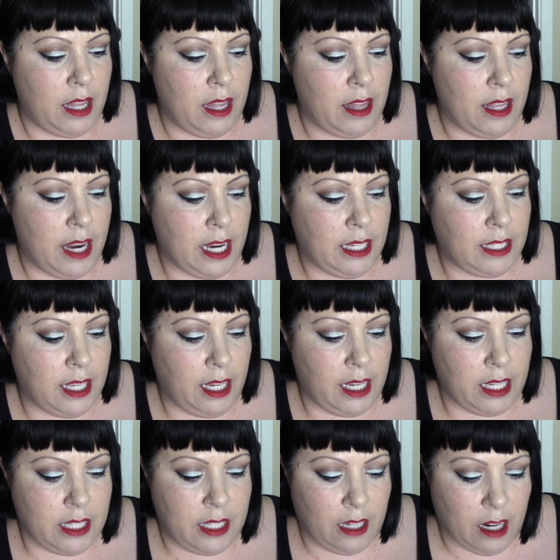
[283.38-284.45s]
The next thing
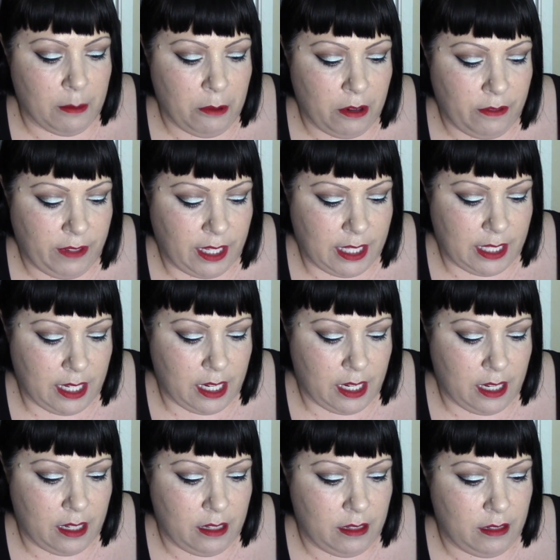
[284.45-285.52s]
is the
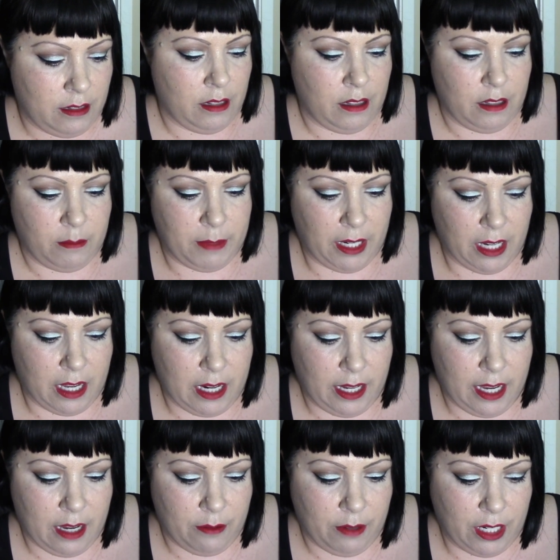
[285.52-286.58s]
Amorovica, oh my God, I
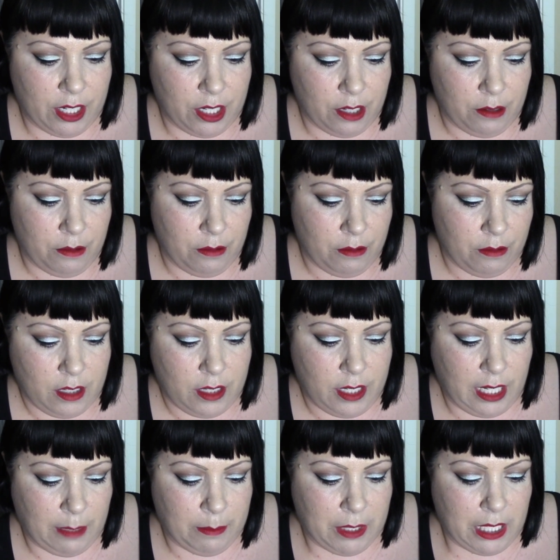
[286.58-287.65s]
can't read you,
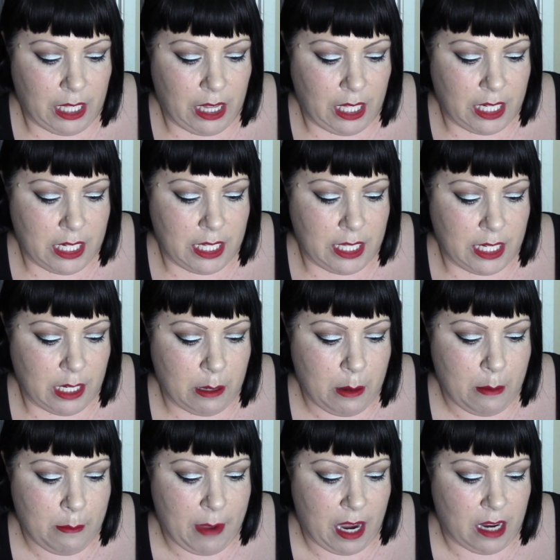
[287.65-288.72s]
Deep Cleansing
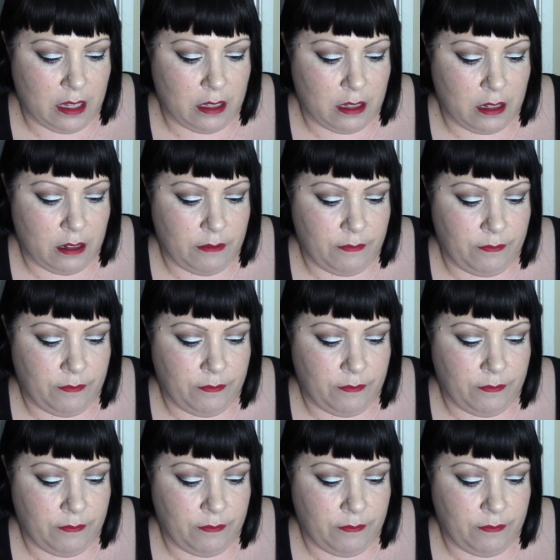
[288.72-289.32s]
Mask.